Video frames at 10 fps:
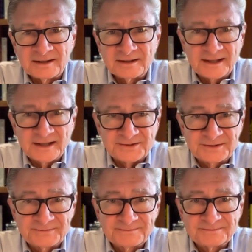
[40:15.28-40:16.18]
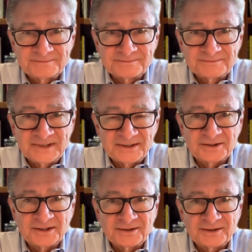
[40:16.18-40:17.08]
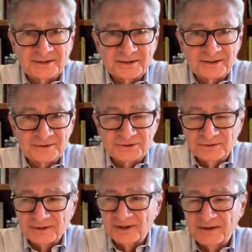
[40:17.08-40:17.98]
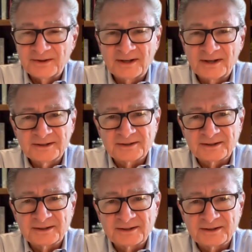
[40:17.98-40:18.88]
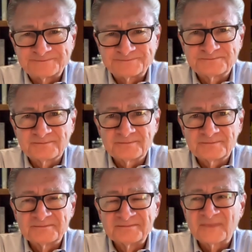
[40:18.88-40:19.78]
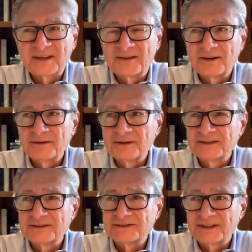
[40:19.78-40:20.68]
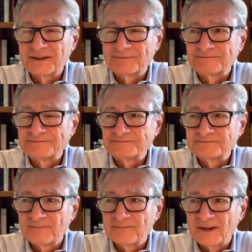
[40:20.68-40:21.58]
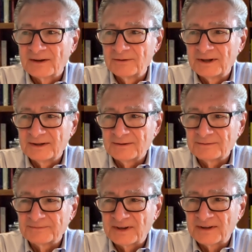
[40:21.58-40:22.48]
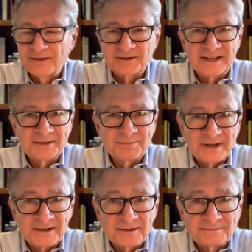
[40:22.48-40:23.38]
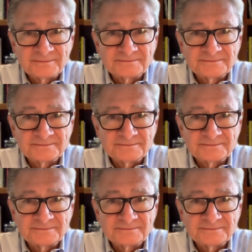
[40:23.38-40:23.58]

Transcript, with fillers: Yes, in the in, in the short, I, I think um, there is um, uh, they're getting better.